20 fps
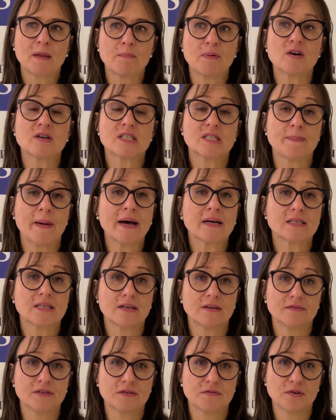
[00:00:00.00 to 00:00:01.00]

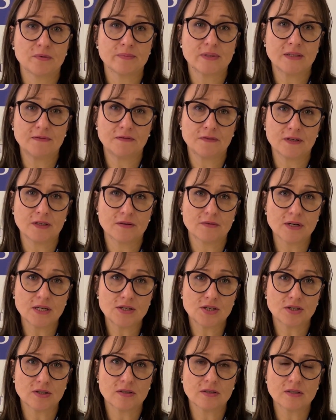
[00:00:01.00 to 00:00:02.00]
perspectives from different
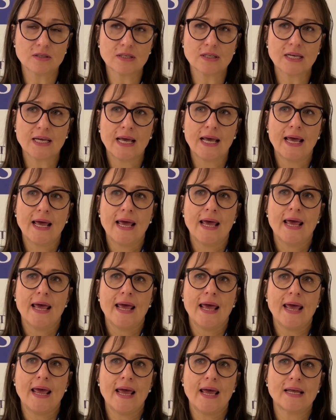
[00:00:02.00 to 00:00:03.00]
regions
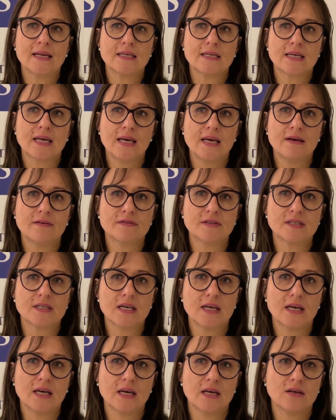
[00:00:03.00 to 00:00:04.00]
and gives
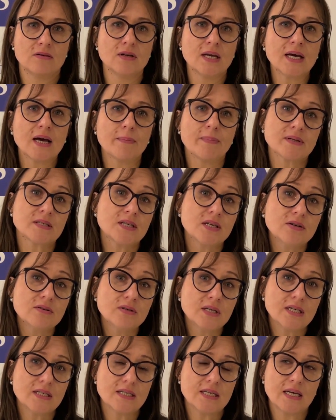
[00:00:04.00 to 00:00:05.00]
a unique
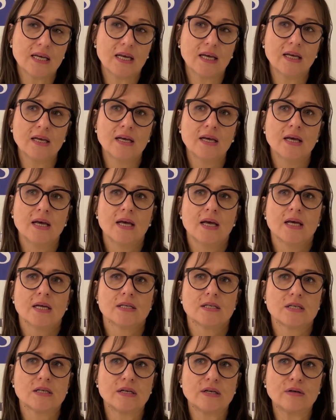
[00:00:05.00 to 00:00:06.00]
opportunity
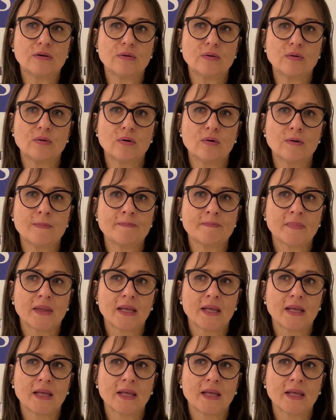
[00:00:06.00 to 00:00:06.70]
to